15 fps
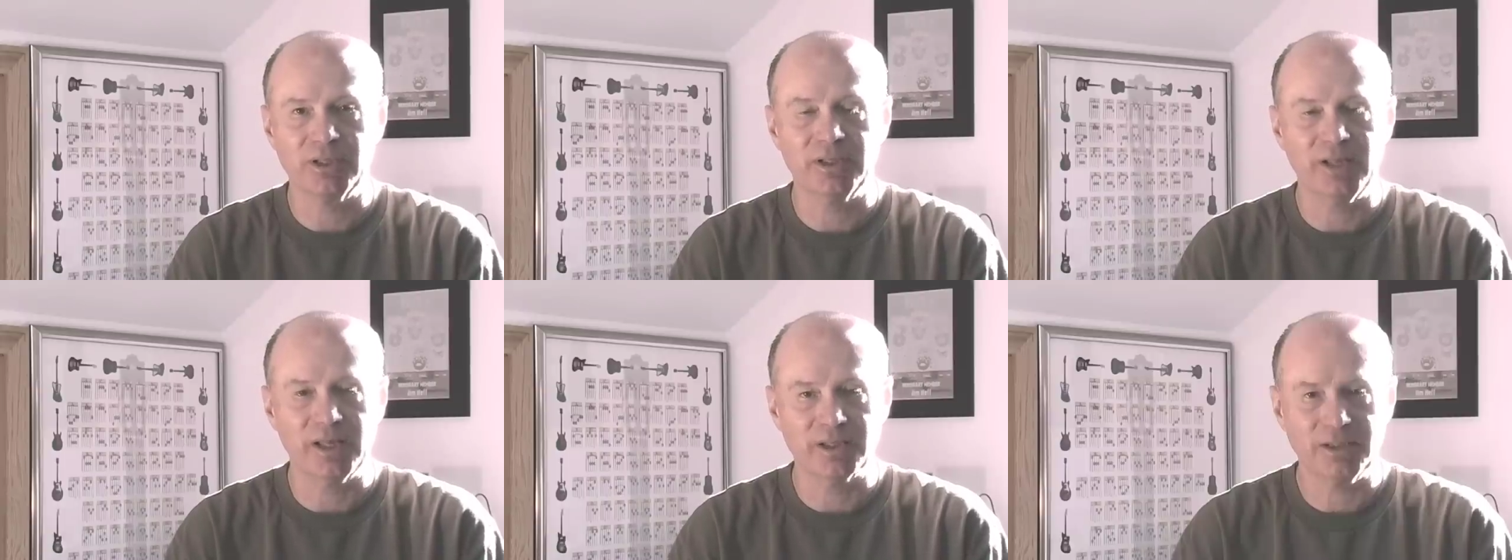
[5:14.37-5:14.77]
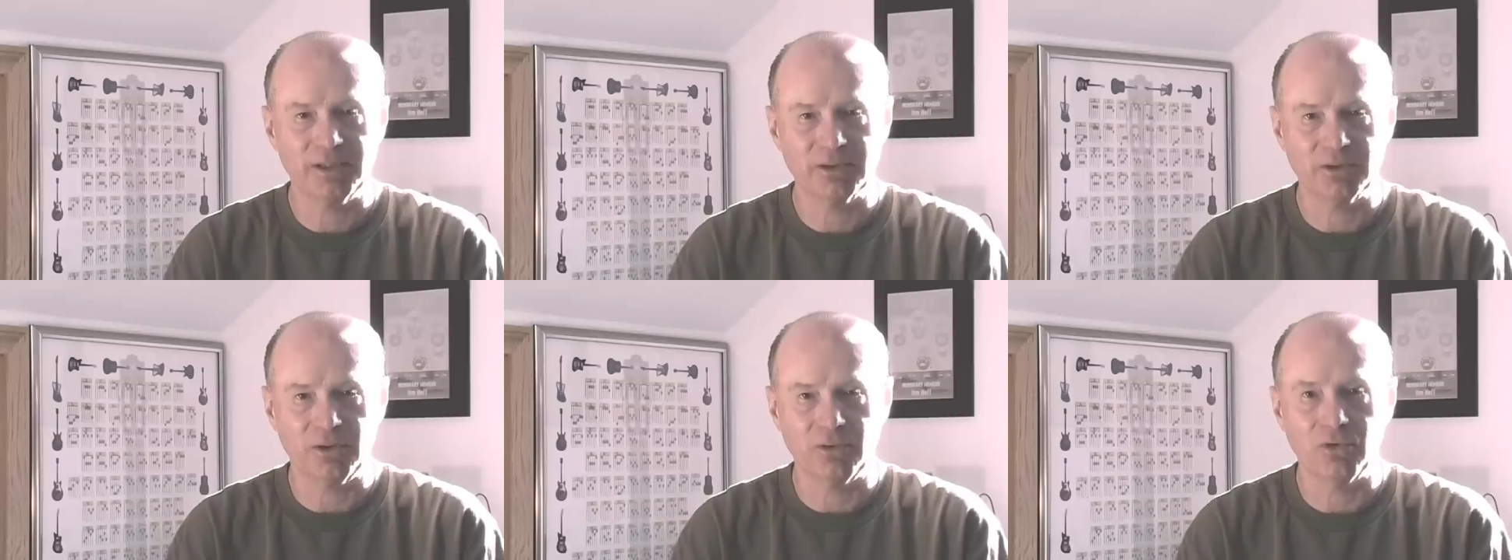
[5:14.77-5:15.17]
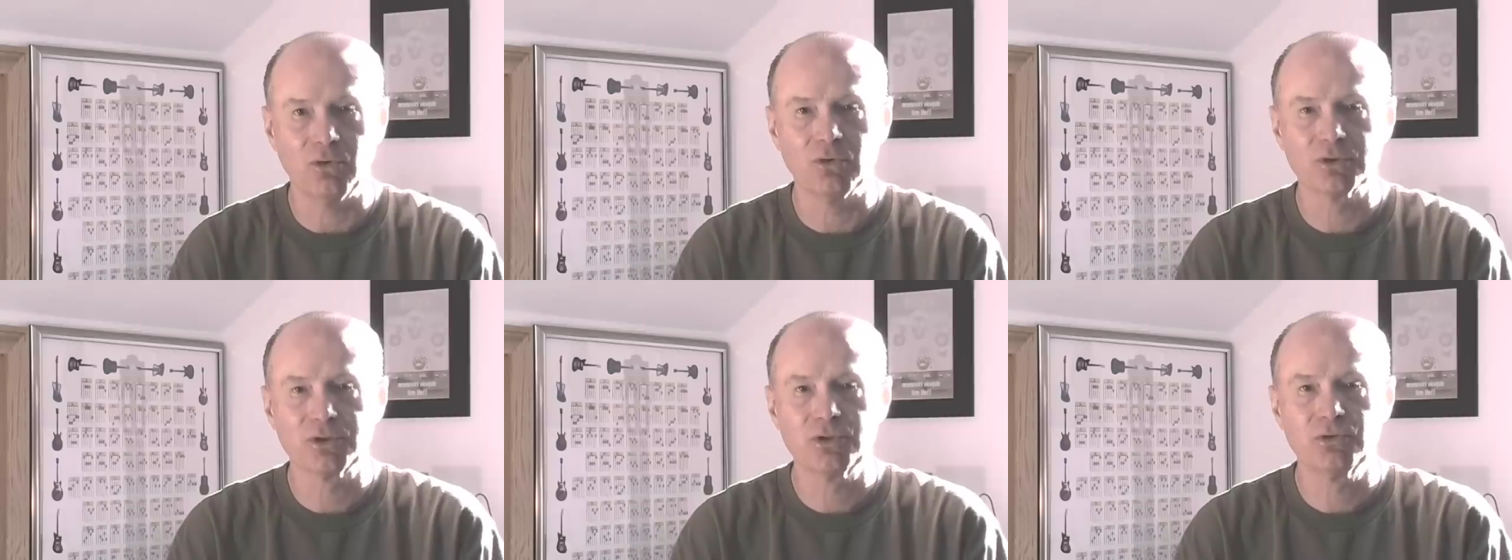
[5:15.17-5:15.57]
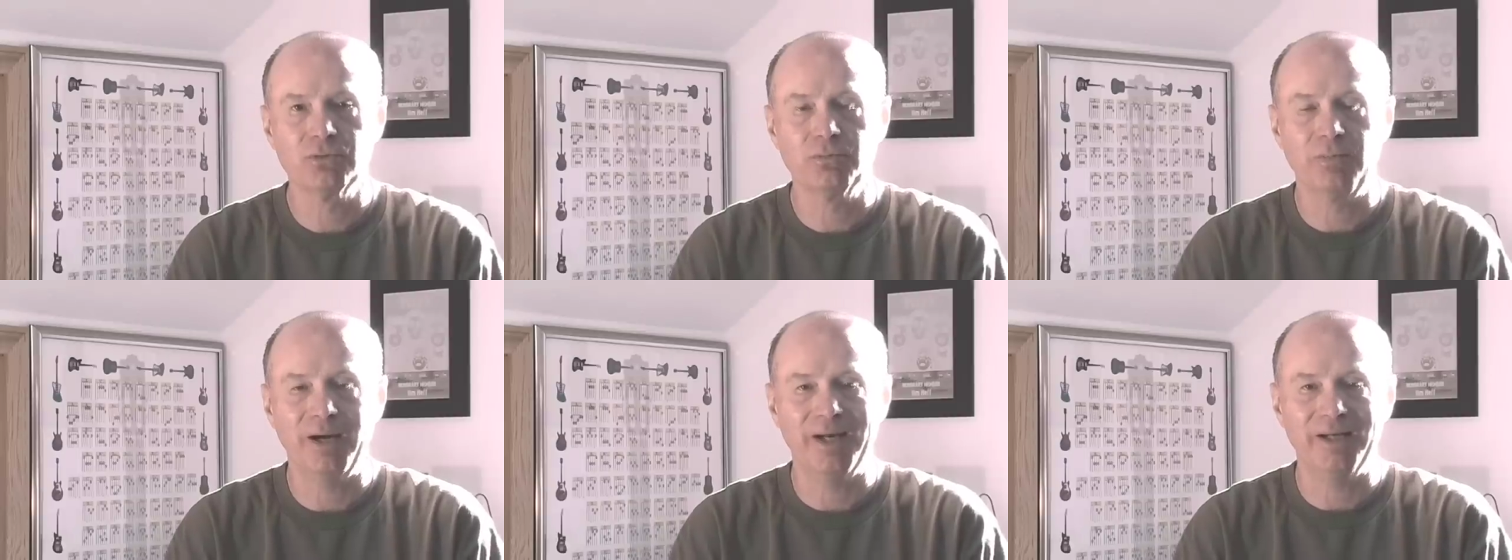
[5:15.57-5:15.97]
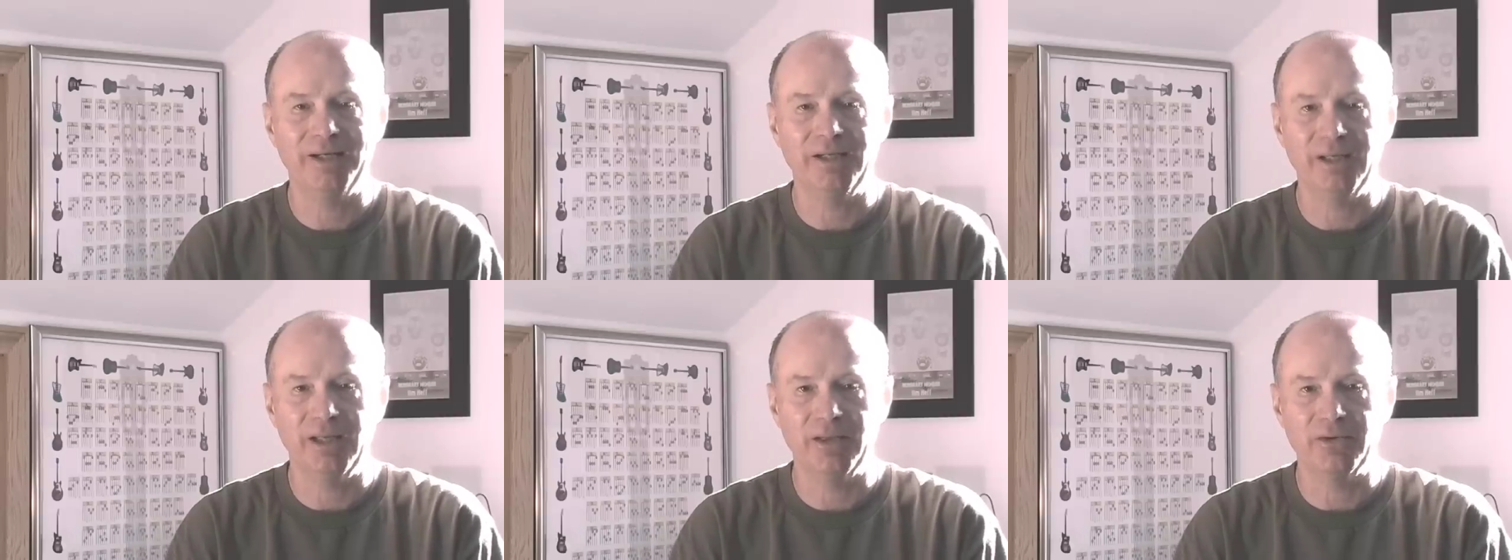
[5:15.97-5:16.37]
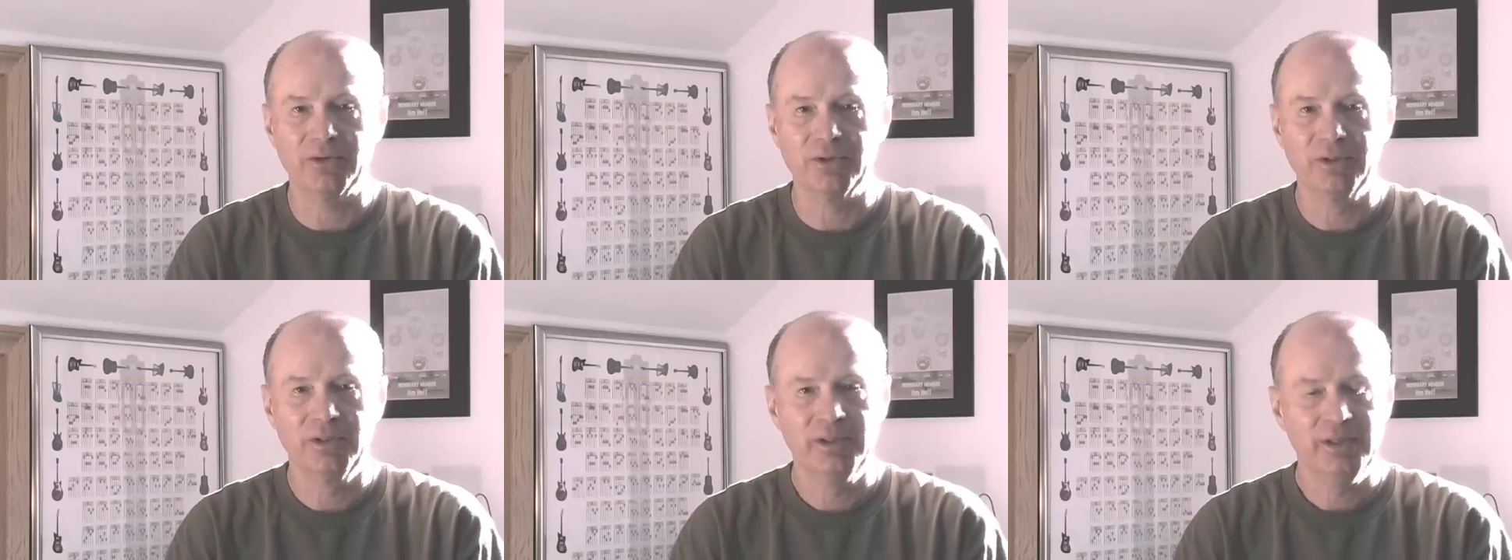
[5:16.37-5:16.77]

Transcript: and that get the whole student body together.